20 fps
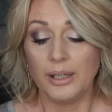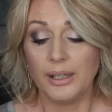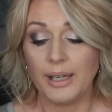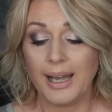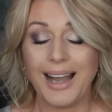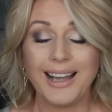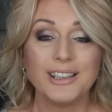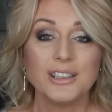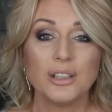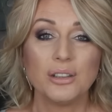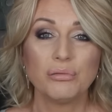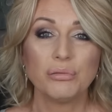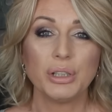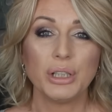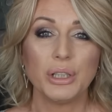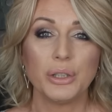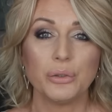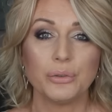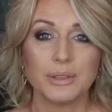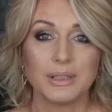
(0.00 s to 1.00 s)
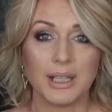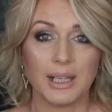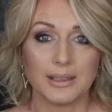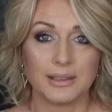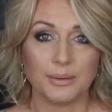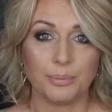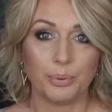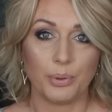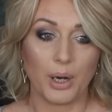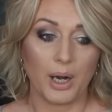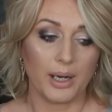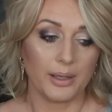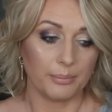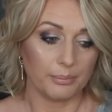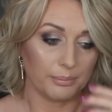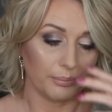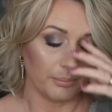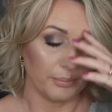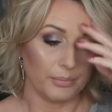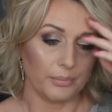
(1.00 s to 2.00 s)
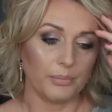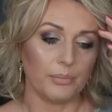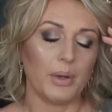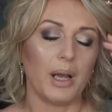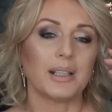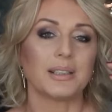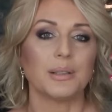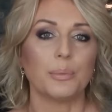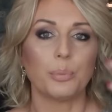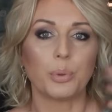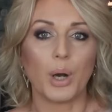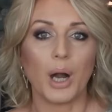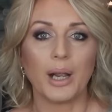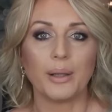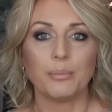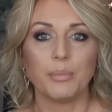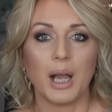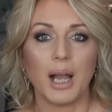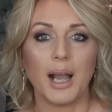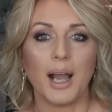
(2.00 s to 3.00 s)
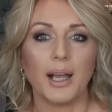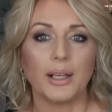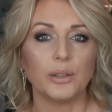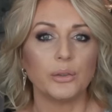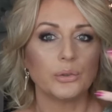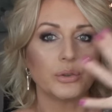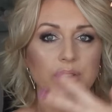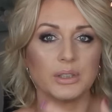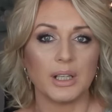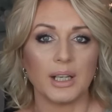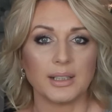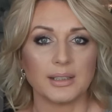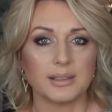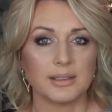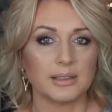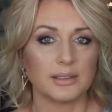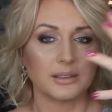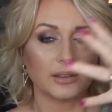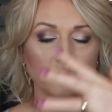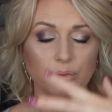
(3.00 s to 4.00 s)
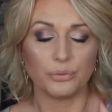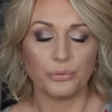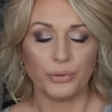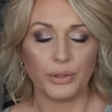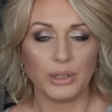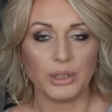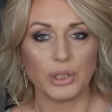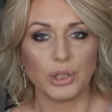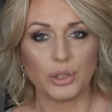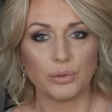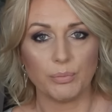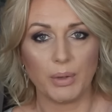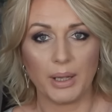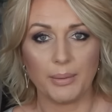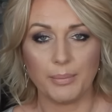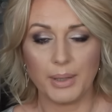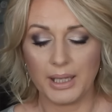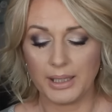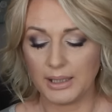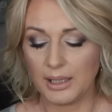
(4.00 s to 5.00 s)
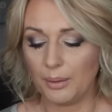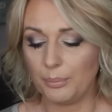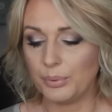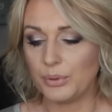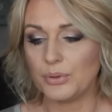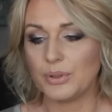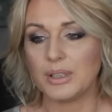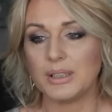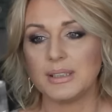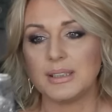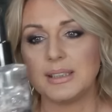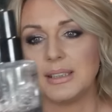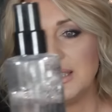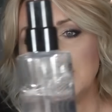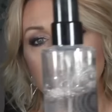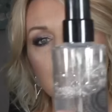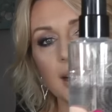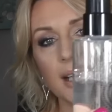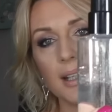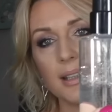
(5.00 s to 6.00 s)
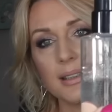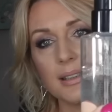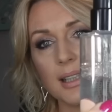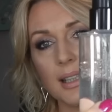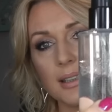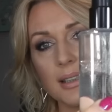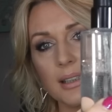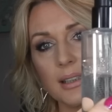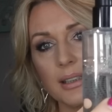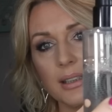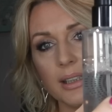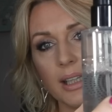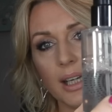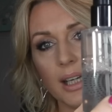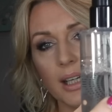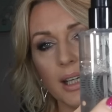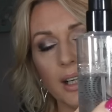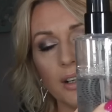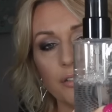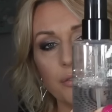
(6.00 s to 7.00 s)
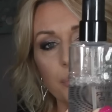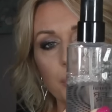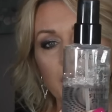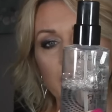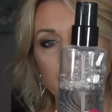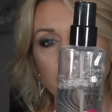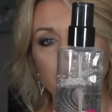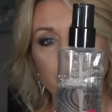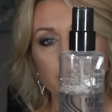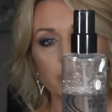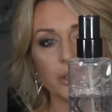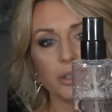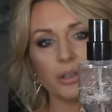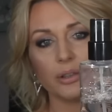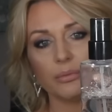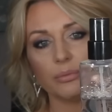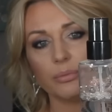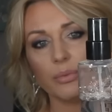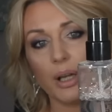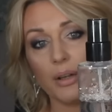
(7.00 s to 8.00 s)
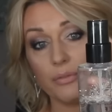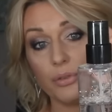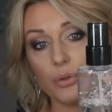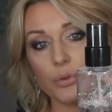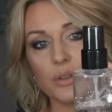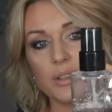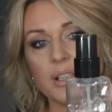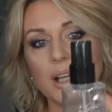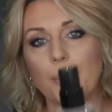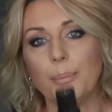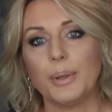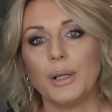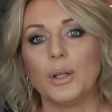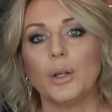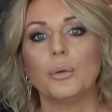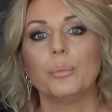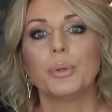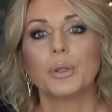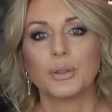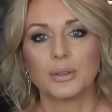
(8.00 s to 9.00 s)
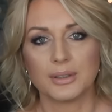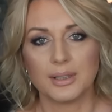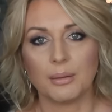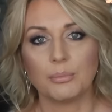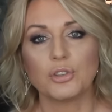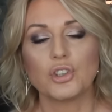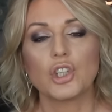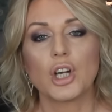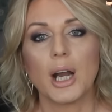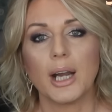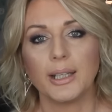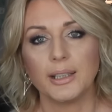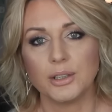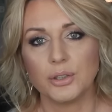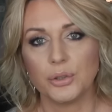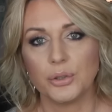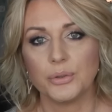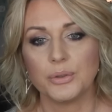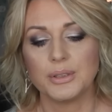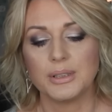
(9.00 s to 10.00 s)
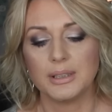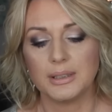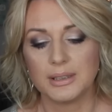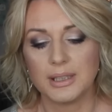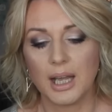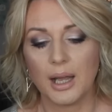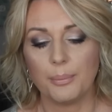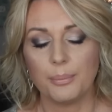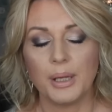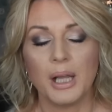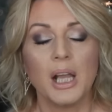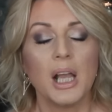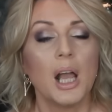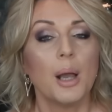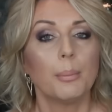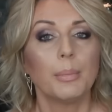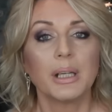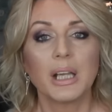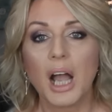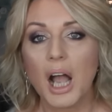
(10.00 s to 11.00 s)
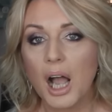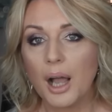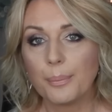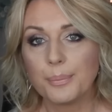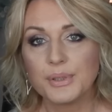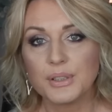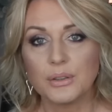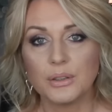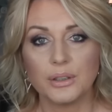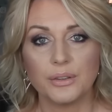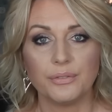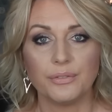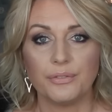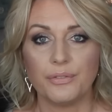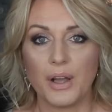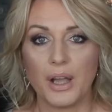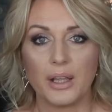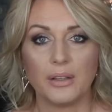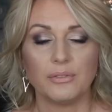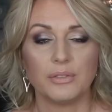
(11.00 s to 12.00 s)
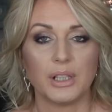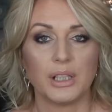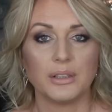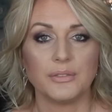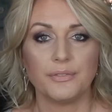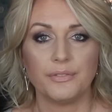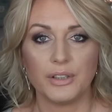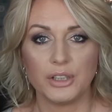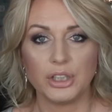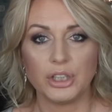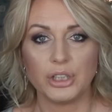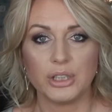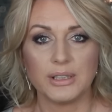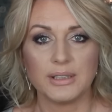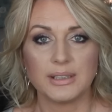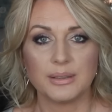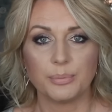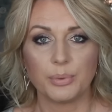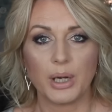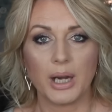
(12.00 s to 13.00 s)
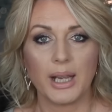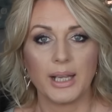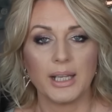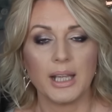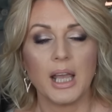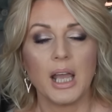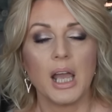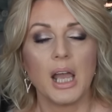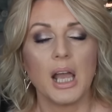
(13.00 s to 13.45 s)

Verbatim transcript: I don't really use it as a primer, I use it as to finish my makeup. You can see that suddenly I have much. I've used up a lot because I'm trying to use it up. My absolutely favorite finishing spray